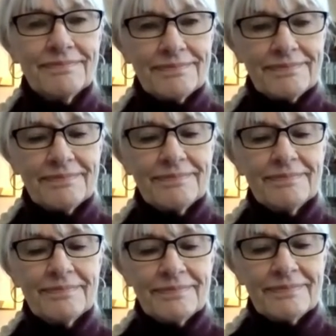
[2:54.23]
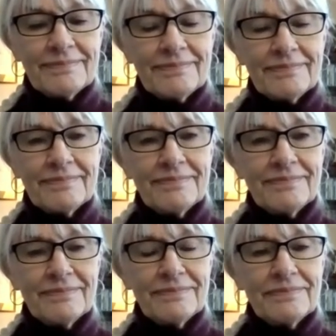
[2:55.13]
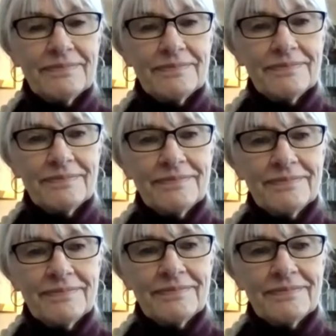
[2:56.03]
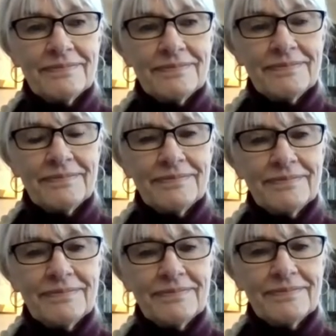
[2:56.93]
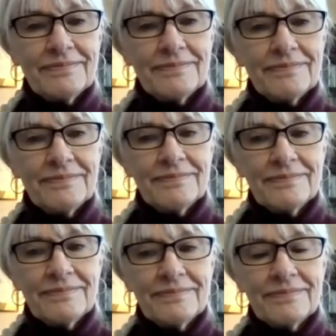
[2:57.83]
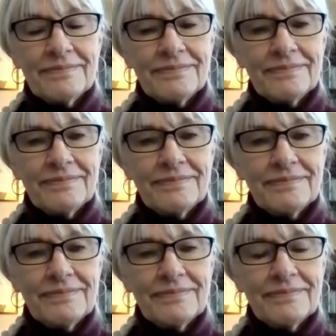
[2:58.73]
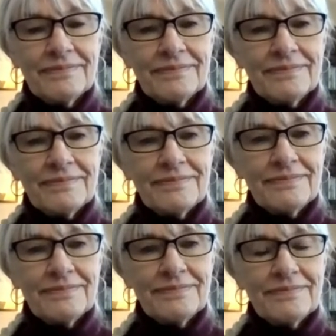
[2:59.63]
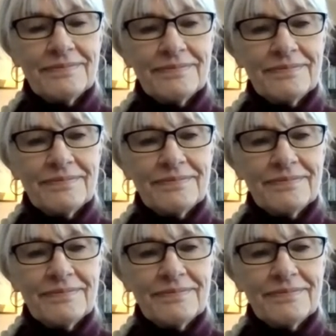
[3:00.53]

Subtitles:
[no speech]